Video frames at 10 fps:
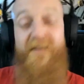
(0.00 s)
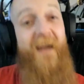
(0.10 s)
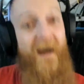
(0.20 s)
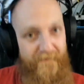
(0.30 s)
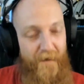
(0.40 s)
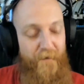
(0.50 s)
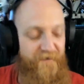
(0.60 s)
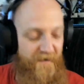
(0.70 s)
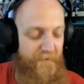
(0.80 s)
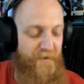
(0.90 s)
Yeah, that was
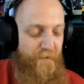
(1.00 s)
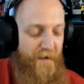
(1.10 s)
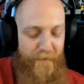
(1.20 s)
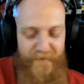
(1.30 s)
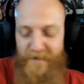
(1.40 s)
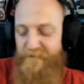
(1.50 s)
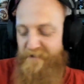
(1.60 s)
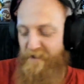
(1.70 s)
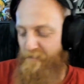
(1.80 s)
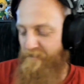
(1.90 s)
Mr. Peepers. That was
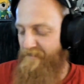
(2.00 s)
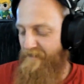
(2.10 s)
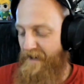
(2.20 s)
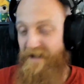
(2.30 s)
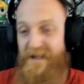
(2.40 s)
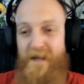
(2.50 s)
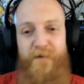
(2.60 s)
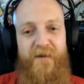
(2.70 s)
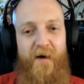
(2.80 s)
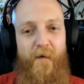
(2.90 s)
that one. And he
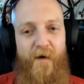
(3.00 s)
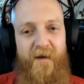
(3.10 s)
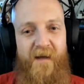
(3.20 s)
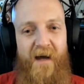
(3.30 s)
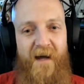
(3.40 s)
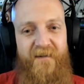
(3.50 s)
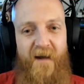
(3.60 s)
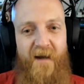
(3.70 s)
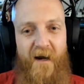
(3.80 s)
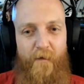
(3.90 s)
was one of the guys in
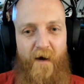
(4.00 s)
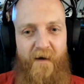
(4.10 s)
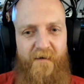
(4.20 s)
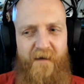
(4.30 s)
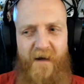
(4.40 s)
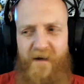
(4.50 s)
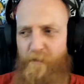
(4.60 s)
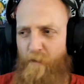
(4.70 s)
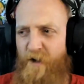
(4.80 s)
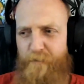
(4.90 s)
Night at the
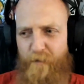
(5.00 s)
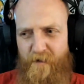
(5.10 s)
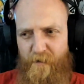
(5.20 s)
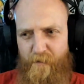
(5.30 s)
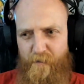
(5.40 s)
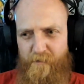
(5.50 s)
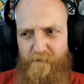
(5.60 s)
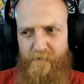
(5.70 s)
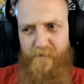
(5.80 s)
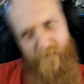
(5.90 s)
Roxbury, too.
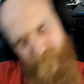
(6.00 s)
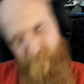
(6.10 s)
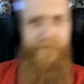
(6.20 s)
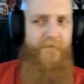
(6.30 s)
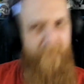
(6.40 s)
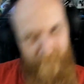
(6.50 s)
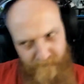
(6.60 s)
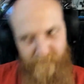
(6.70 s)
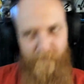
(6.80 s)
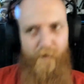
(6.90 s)

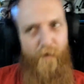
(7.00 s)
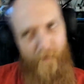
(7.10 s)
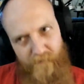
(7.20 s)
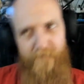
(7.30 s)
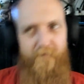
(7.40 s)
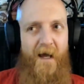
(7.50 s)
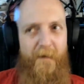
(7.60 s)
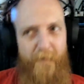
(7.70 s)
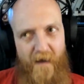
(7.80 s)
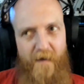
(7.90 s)
The whole
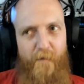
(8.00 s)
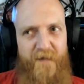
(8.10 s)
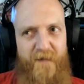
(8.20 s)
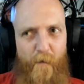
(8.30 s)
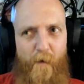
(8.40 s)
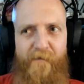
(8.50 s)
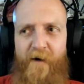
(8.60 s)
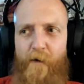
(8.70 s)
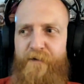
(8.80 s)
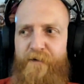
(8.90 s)
headbang, and it was him and Will
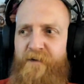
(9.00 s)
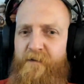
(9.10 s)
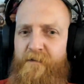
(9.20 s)
Ferrell, wasn't it?